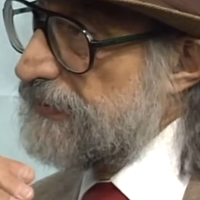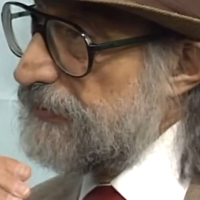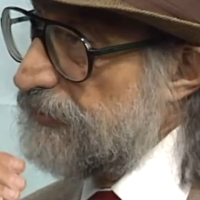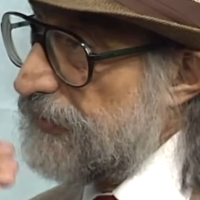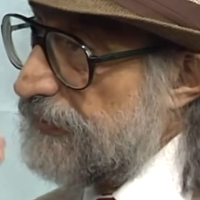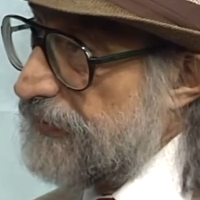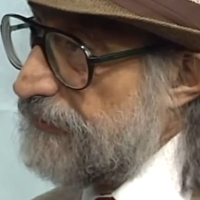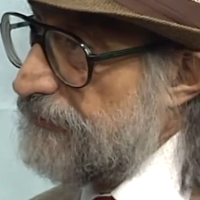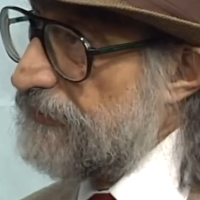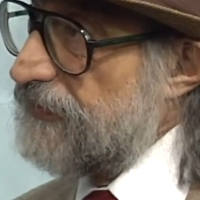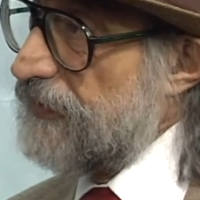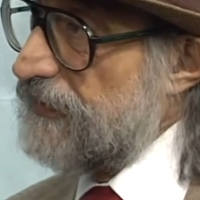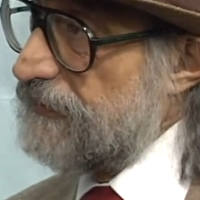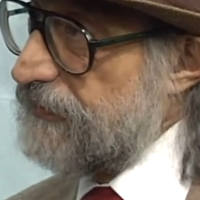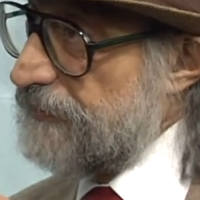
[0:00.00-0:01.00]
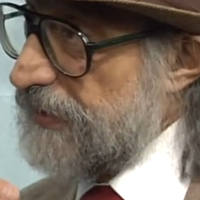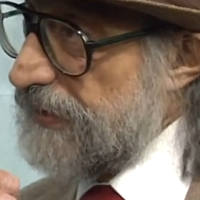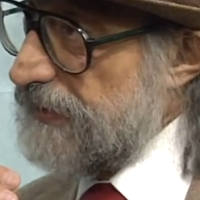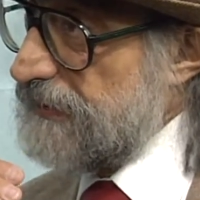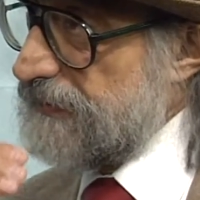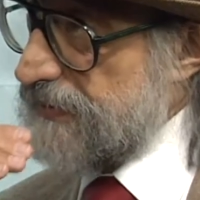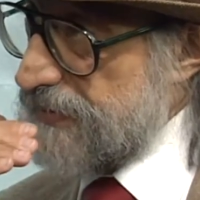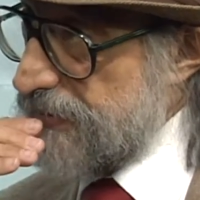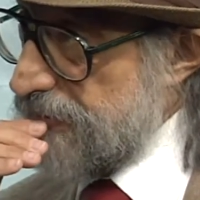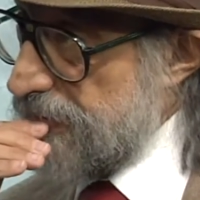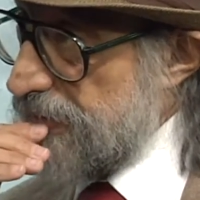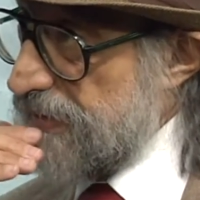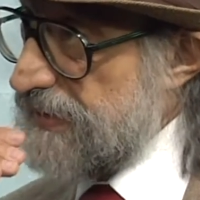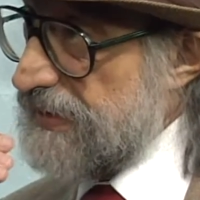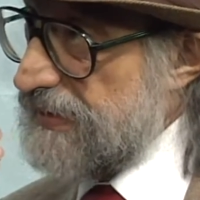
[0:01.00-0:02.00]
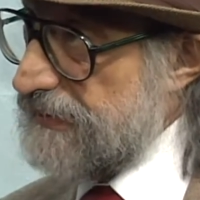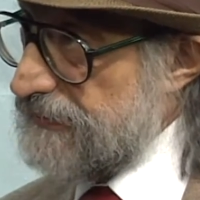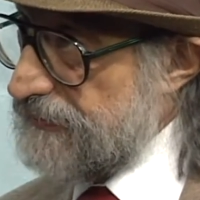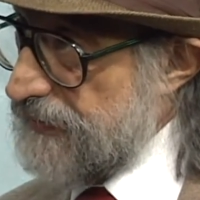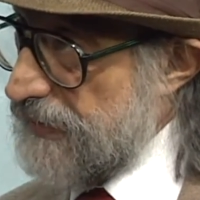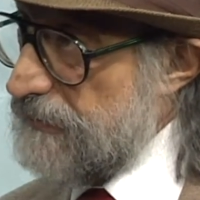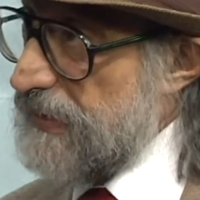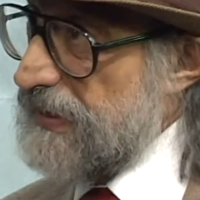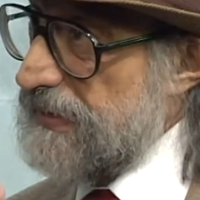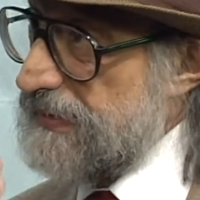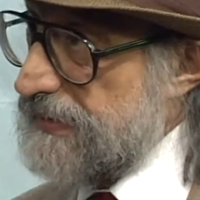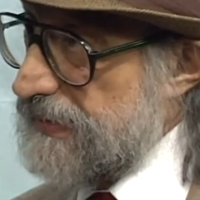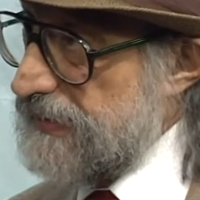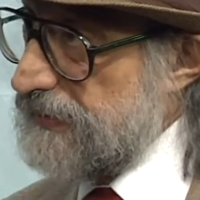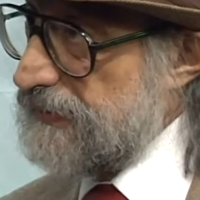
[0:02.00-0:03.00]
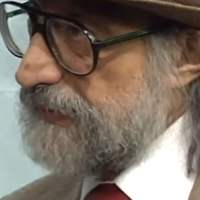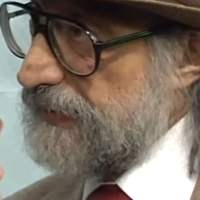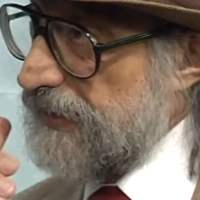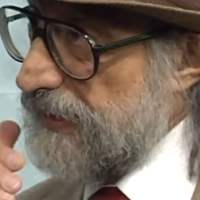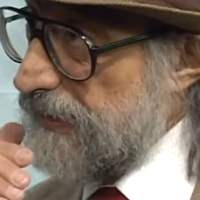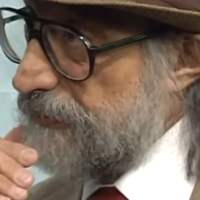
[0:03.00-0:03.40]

more involvement of students and their families into the